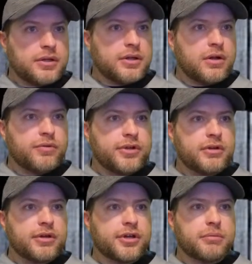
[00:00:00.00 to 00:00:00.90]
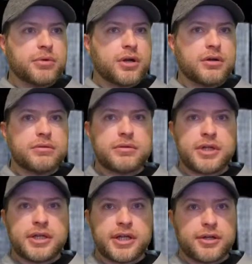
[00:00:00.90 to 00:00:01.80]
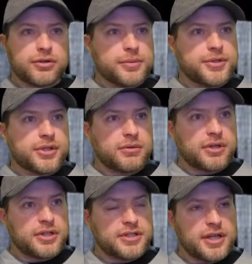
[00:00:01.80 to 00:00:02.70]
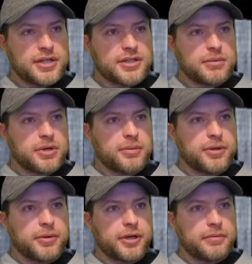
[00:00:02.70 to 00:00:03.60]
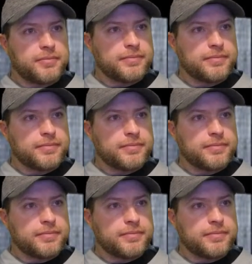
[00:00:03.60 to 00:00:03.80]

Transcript: Hope you're doing good, bro. Need to get a group show one of these days coming up here, man.